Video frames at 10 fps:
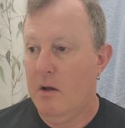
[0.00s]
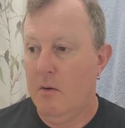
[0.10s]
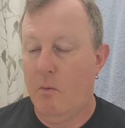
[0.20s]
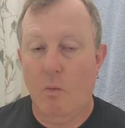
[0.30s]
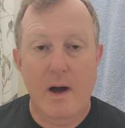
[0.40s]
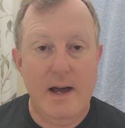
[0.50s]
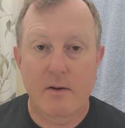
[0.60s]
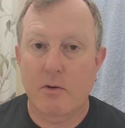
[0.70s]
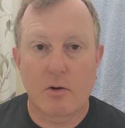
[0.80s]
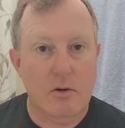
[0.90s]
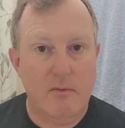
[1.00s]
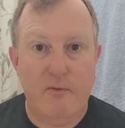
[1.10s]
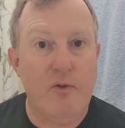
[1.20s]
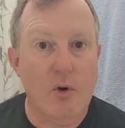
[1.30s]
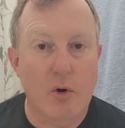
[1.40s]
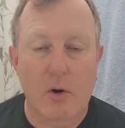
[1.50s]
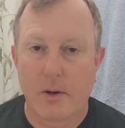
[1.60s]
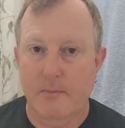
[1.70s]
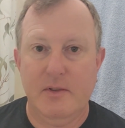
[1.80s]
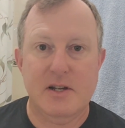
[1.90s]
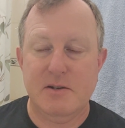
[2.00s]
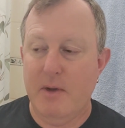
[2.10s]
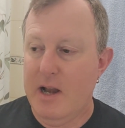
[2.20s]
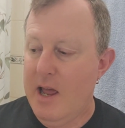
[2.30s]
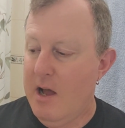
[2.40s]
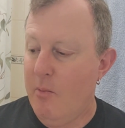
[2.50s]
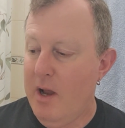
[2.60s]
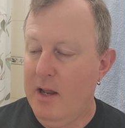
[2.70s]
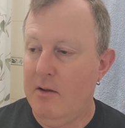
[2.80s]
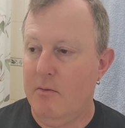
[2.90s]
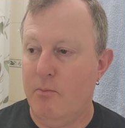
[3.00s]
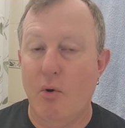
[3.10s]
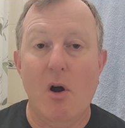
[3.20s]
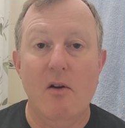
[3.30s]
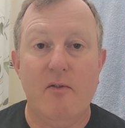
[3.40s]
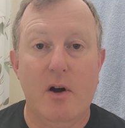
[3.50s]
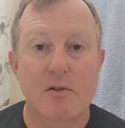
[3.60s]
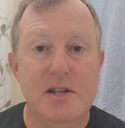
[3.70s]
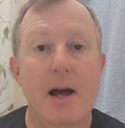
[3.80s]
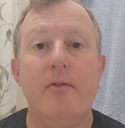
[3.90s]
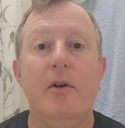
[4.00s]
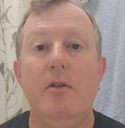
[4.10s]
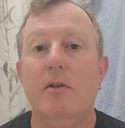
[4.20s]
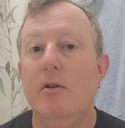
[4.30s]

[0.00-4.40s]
one or four, doesn't matter how many profiles out that